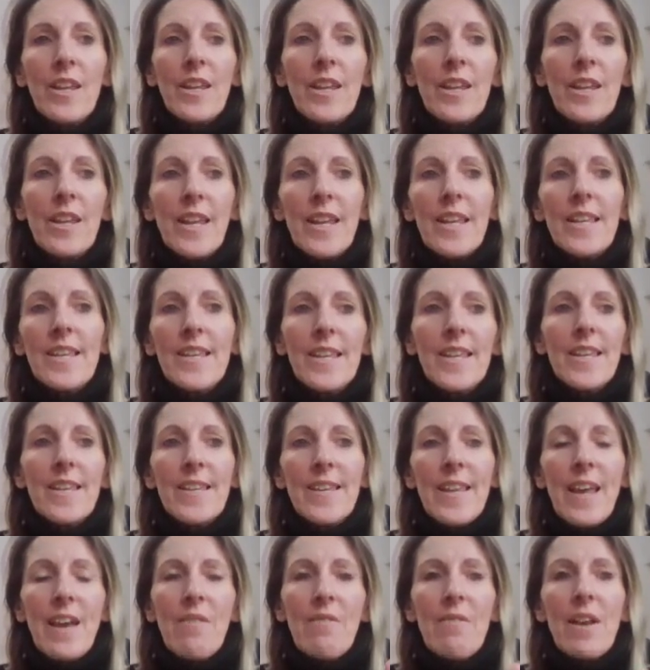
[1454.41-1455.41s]

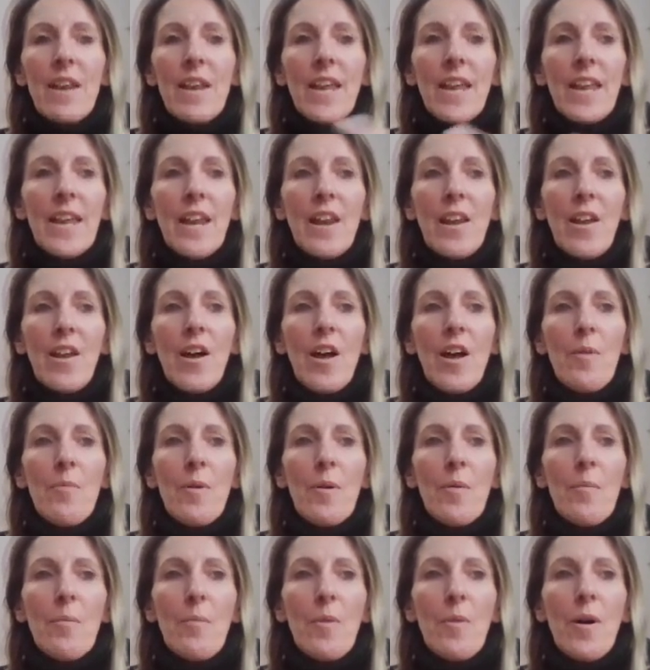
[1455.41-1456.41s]
necessarily in
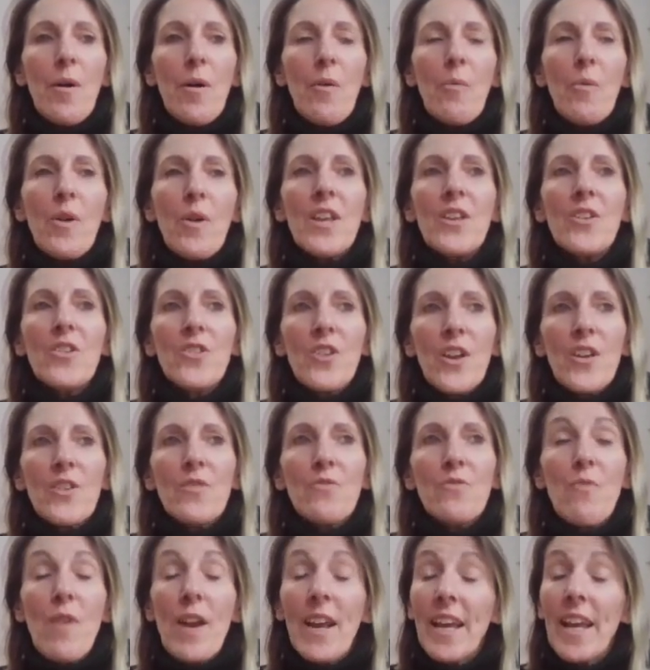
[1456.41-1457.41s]
alignment, but we
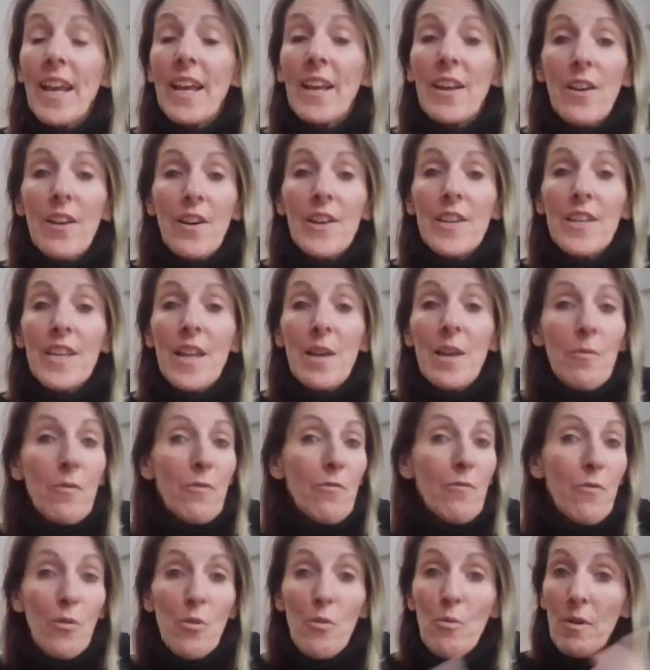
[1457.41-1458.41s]
just recognize it
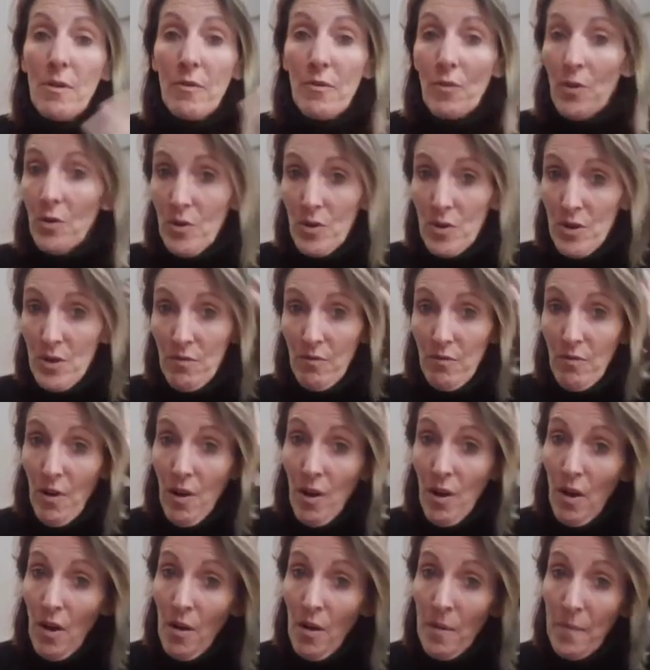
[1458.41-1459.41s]
before we've gone too
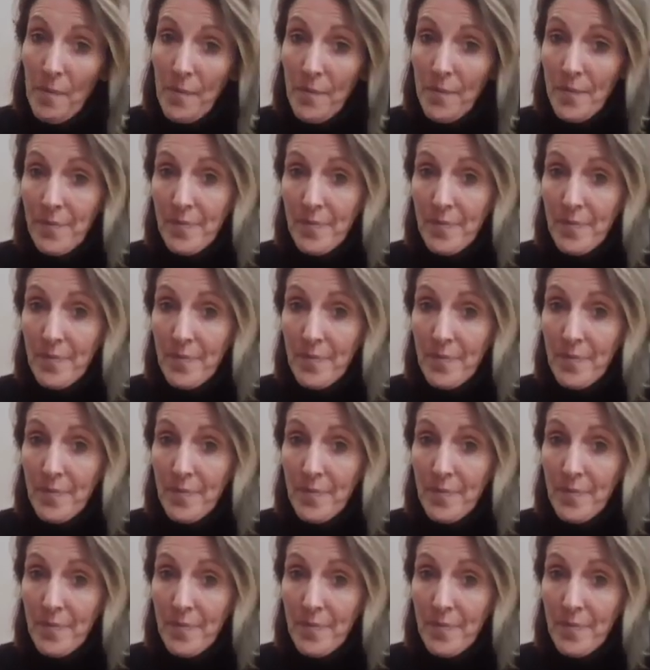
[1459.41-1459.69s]
far